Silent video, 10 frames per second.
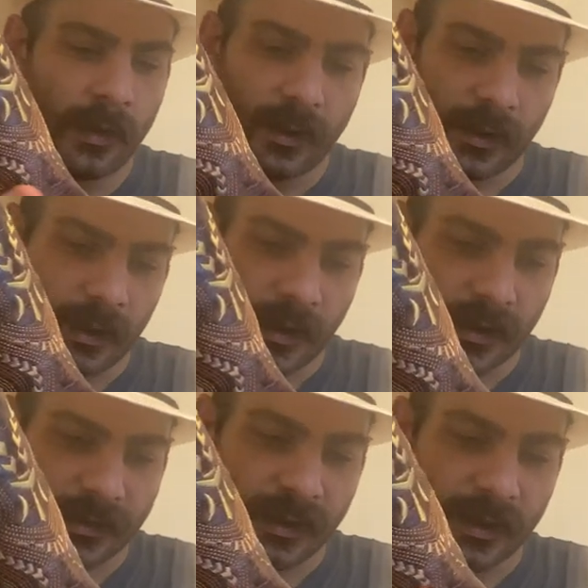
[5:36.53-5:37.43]
And like I
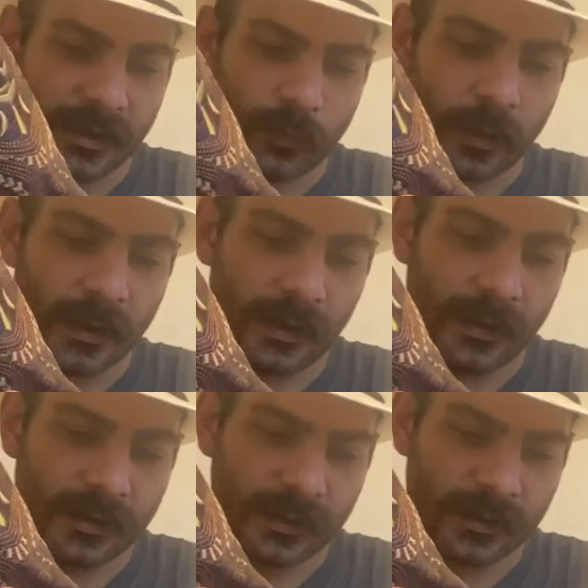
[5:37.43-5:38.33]
said, that's why
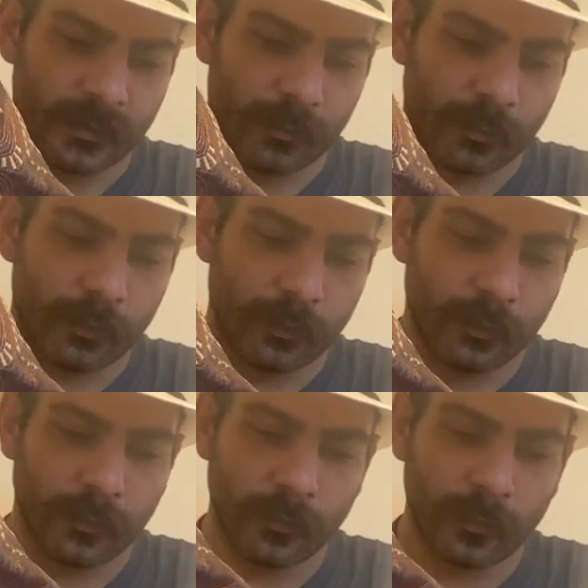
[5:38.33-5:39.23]
this is
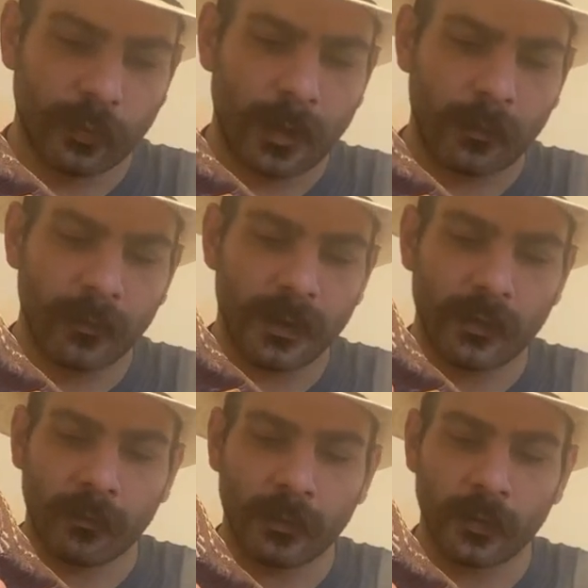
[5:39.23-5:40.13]
probably
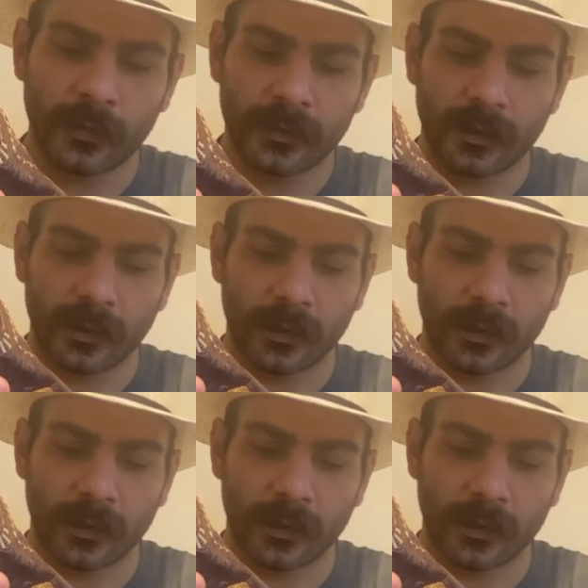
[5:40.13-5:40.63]
their most